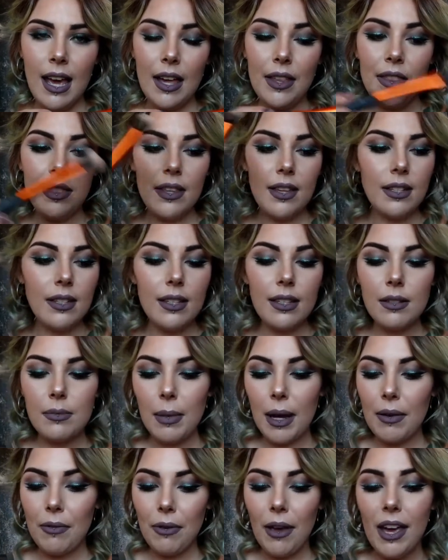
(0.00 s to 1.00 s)
and this is
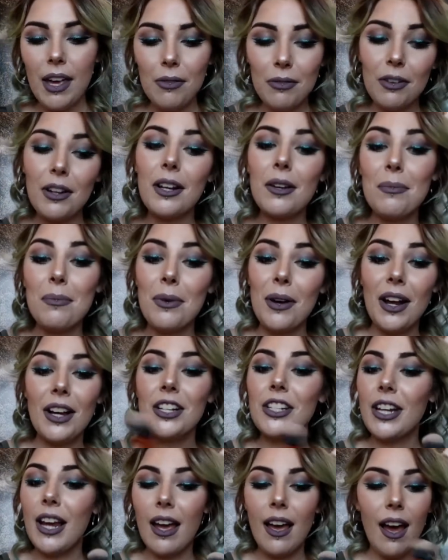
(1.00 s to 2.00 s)
my favorite
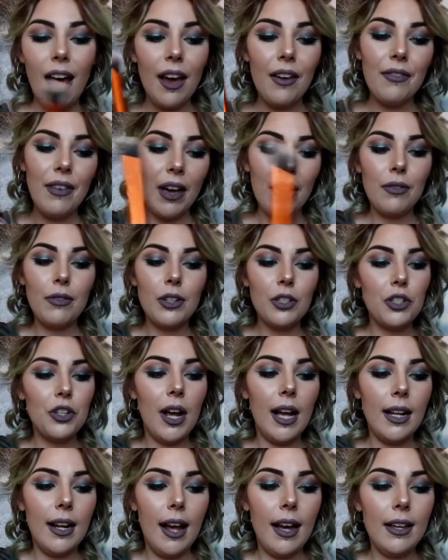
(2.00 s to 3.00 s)
brush I've ever
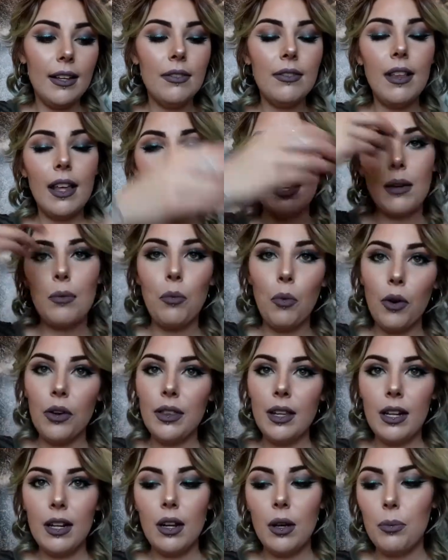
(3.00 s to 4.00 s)
tried. I like it
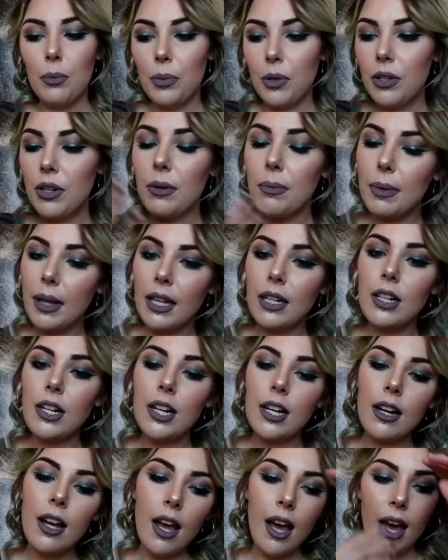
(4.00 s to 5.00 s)
more than a beauty
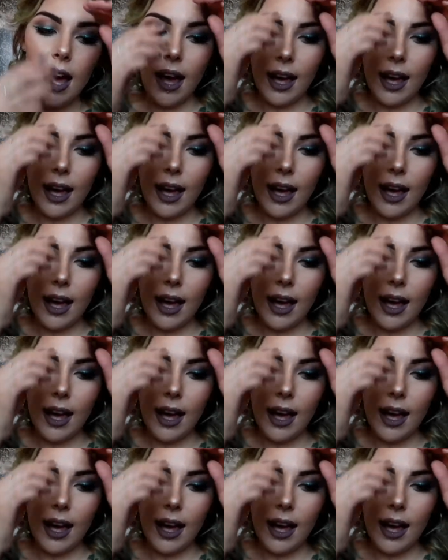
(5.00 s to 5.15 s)
blender.